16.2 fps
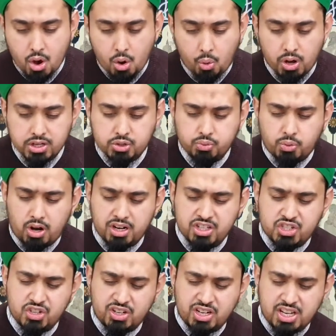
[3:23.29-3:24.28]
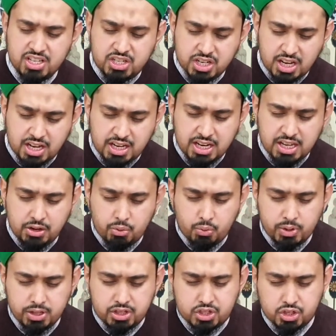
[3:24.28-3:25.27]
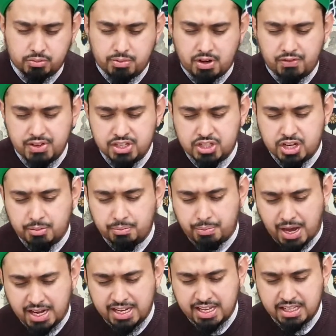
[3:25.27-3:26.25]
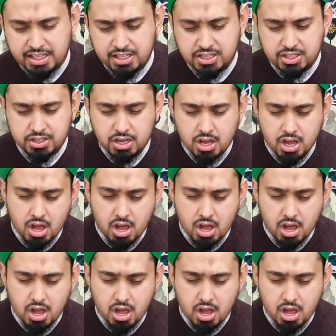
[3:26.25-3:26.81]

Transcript: was once on a journey with some of his companions.